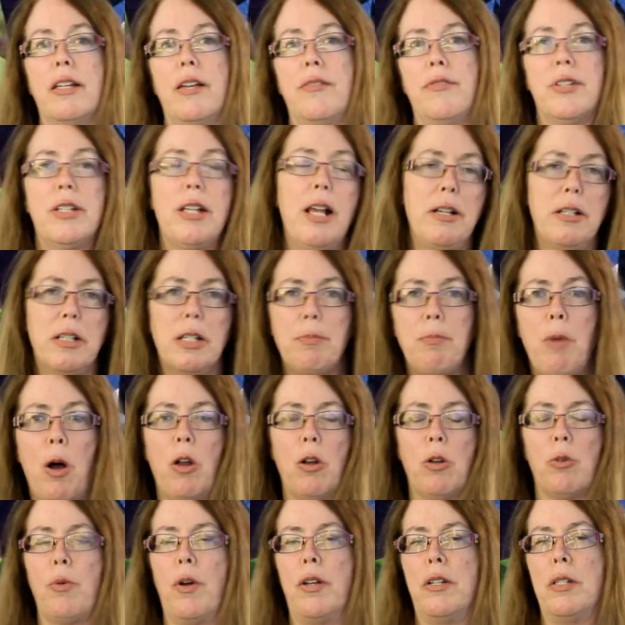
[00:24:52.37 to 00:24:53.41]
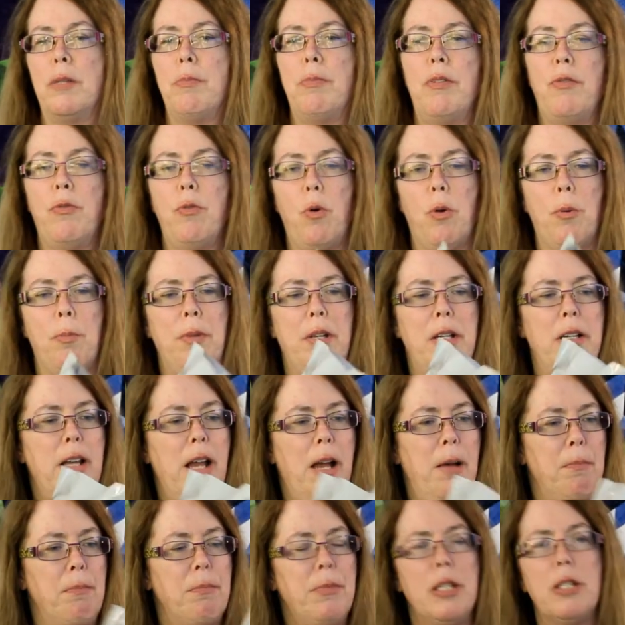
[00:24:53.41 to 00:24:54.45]
They've sent smaller ones before, but
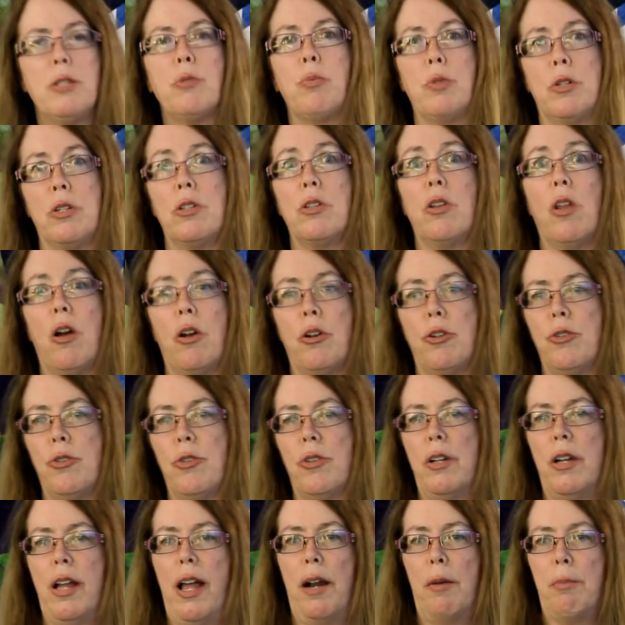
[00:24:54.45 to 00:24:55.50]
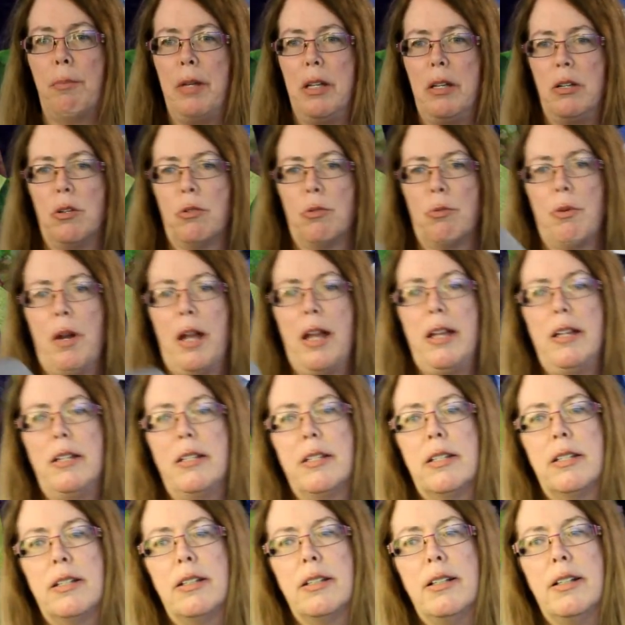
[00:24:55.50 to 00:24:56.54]
this one's larger, and that'll be
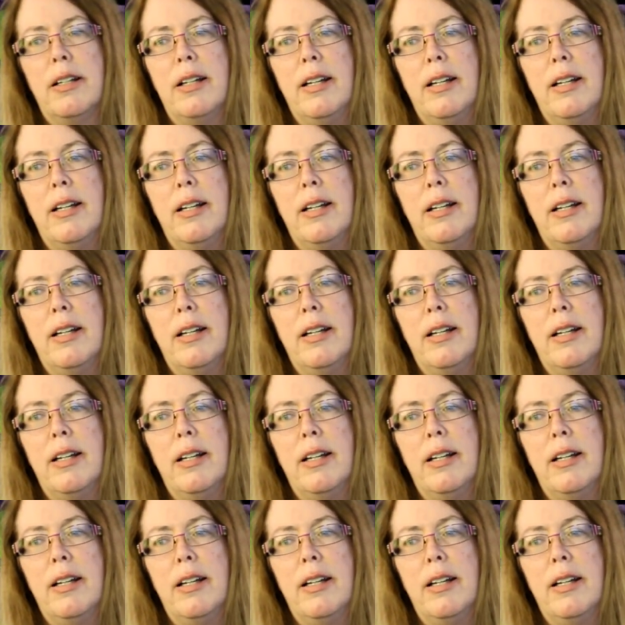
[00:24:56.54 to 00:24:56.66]
great.